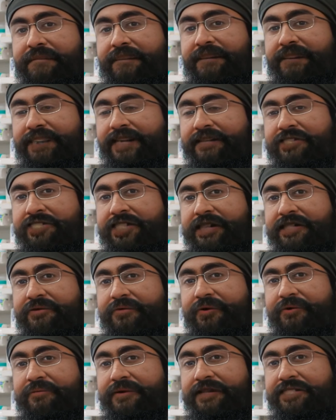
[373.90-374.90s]

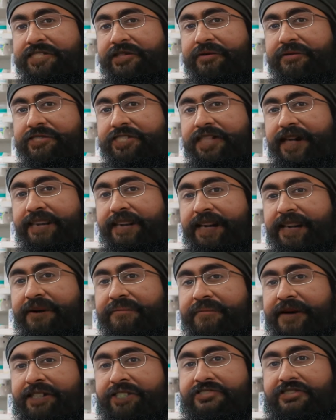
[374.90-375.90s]
Continual research and
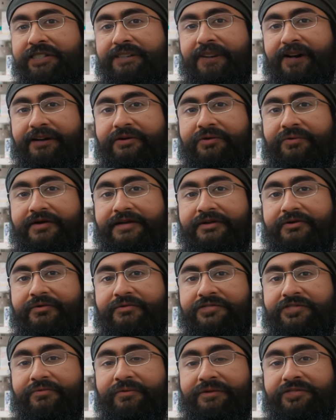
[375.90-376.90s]
innovation are critical
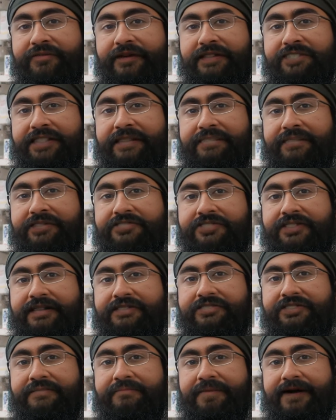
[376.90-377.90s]
to addressing the
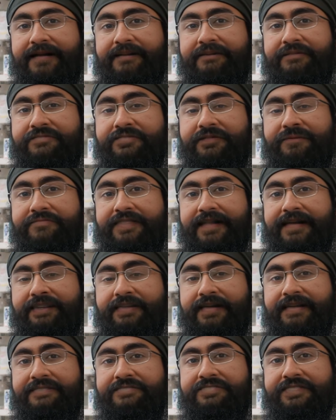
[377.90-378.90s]
changing patterns of
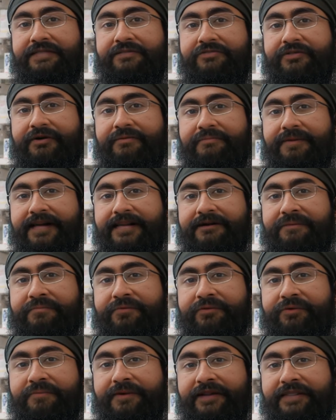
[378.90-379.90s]
dengue syndrome and
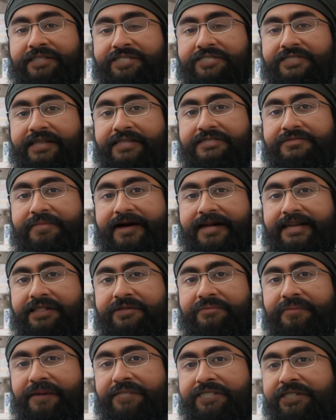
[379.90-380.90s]
improving disease
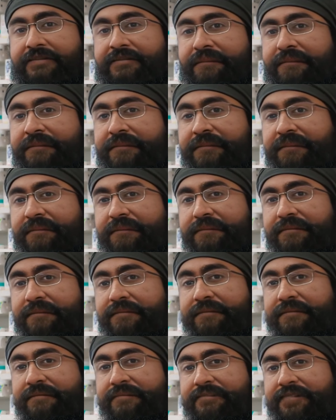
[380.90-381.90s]
management.
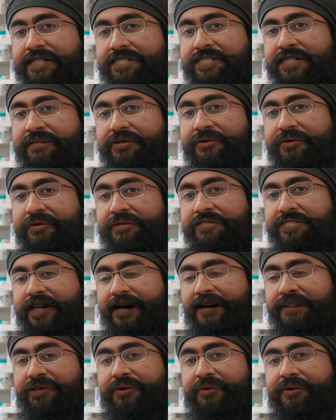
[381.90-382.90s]
This includes
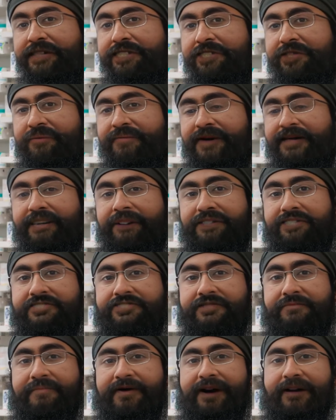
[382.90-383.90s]
ongoing surveillance
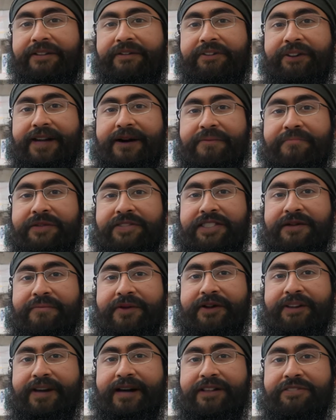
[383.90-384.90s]
to monitor
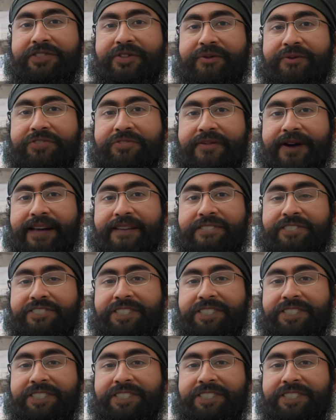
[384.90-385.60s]
epidemiological trends,